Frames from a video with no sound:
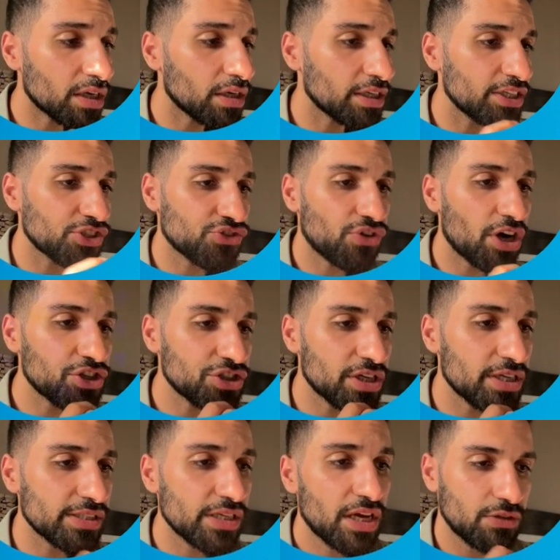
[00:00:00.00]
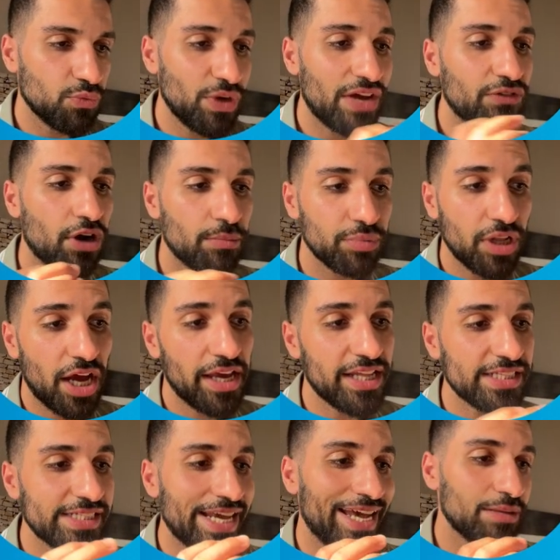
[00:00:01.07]
instructions. We have
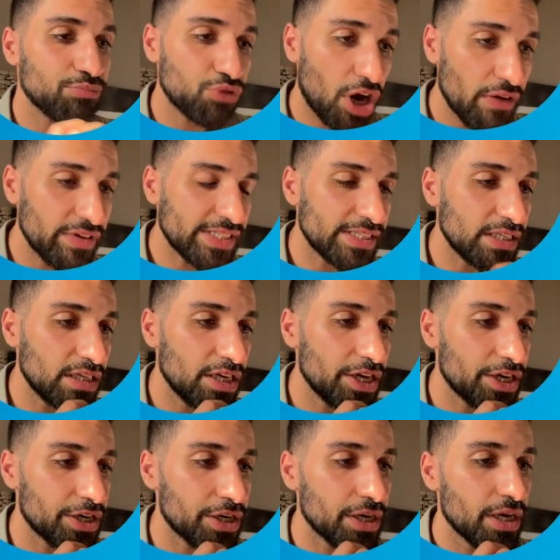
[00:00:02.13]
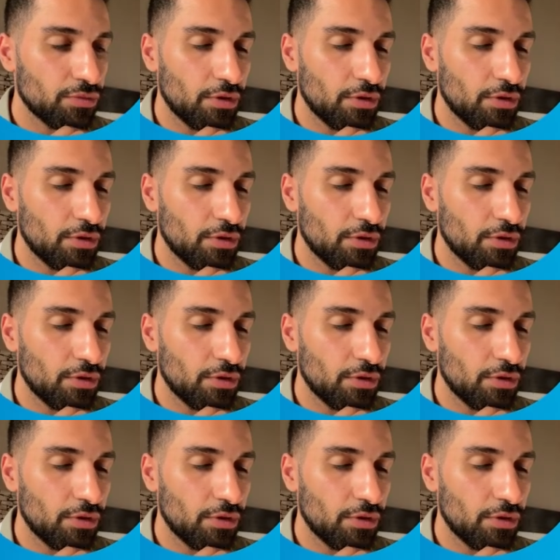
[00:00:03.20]
compliance and privacy here.